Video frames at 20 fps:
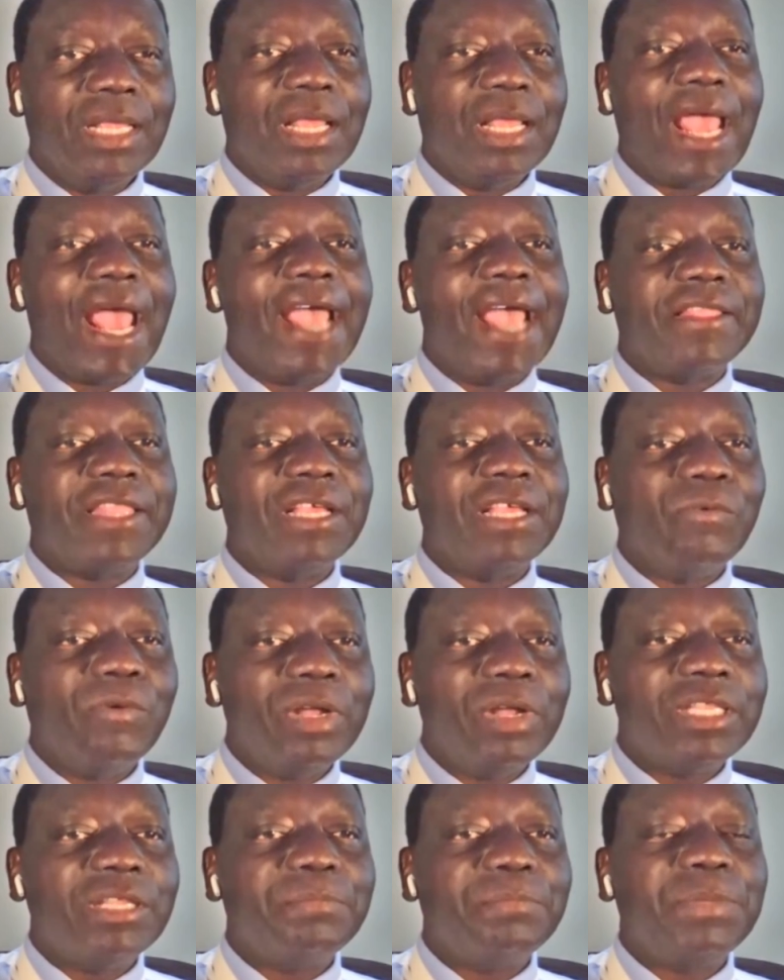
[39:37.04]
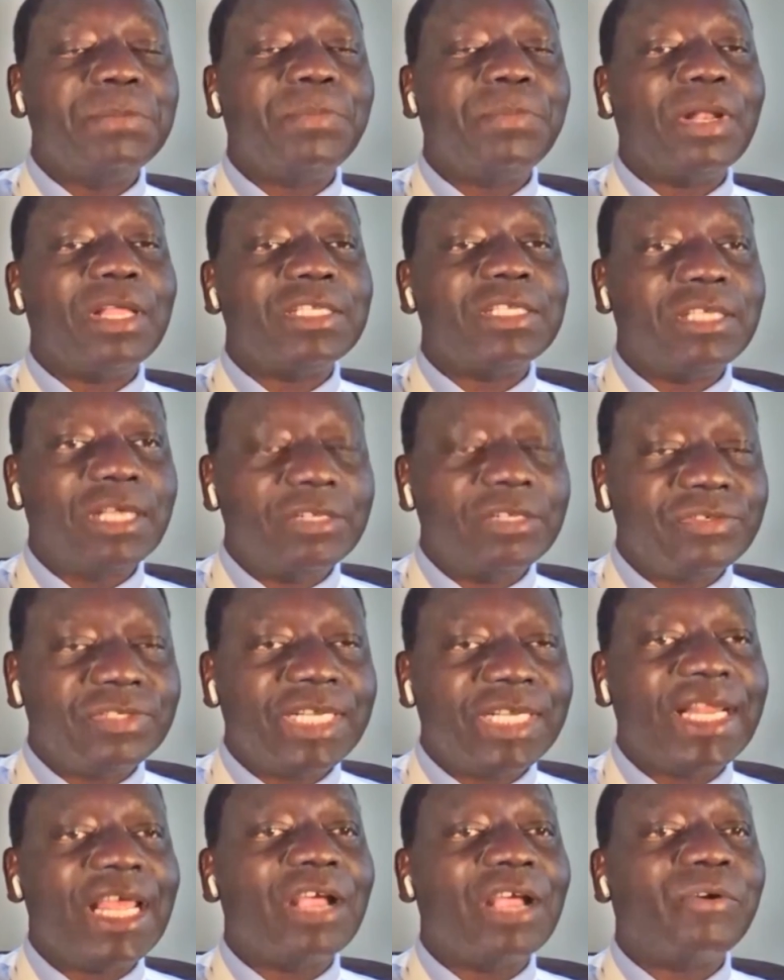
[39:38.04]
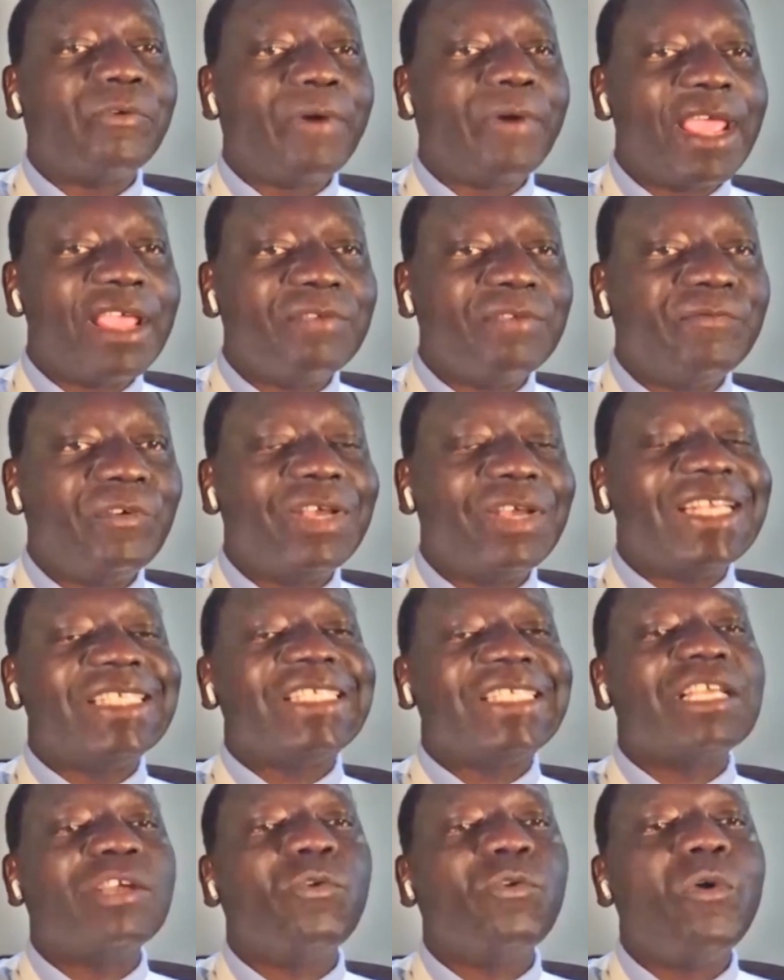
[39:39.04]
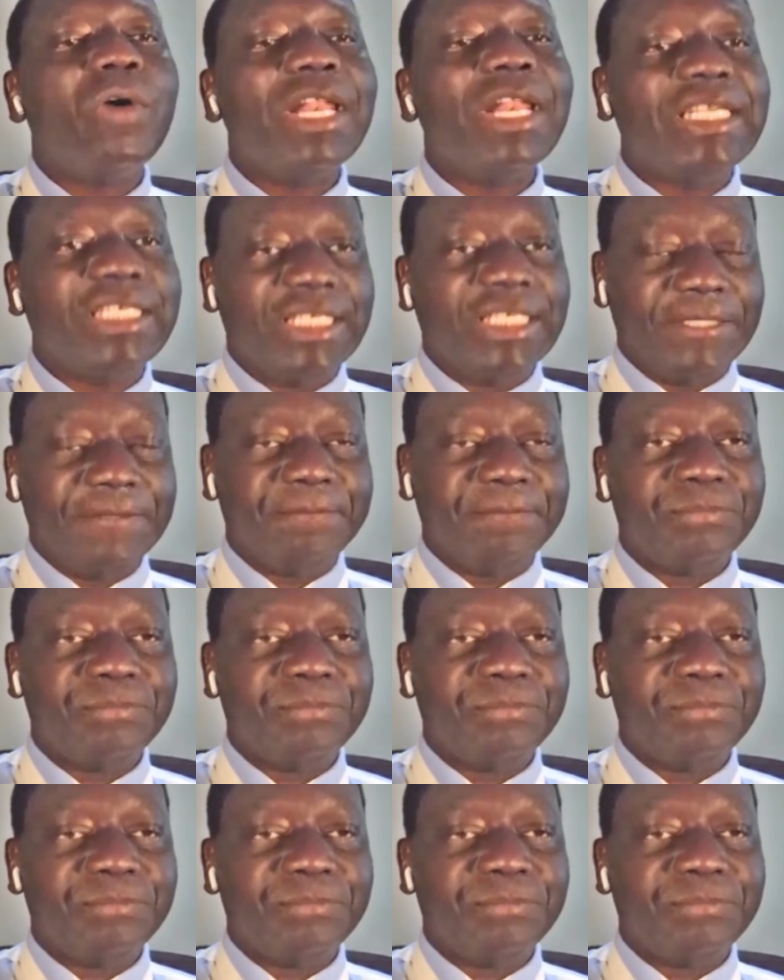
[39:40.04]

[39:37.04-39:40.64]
I think what the people of South Sudan are crying for is equality.